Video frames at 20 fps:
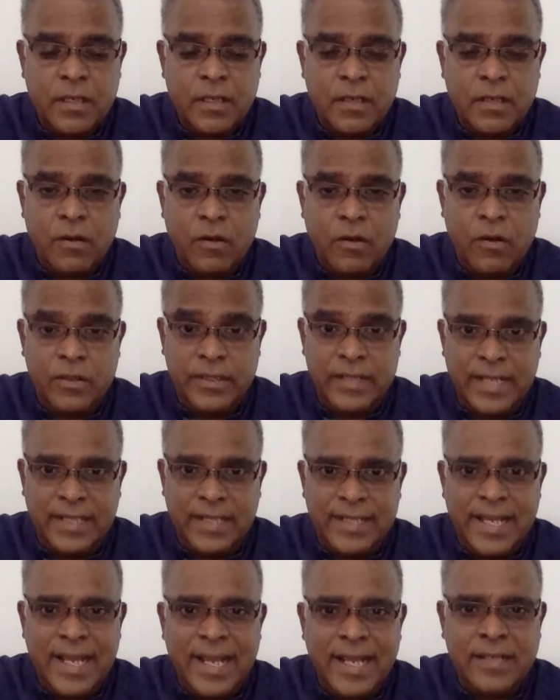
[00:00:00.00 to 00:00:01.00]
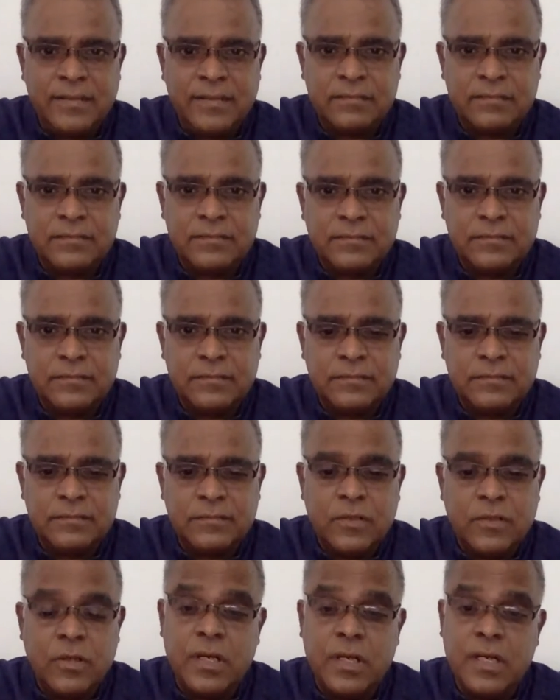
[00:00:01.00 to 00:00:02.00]
on the other hand,
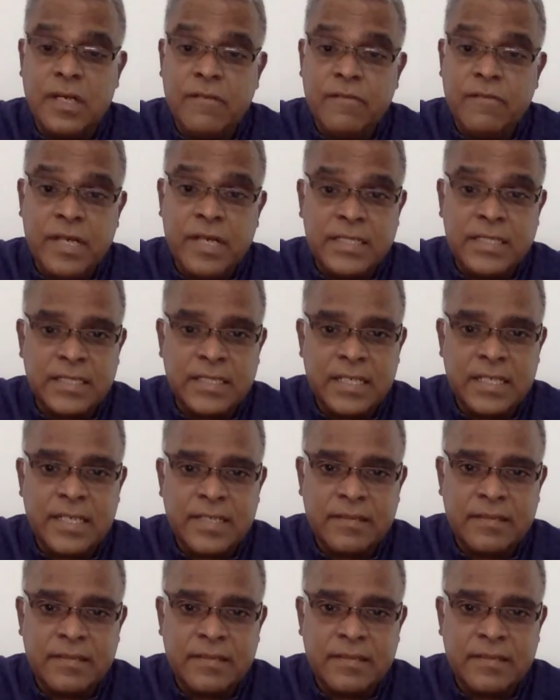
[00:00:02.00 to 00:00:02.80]
conversely,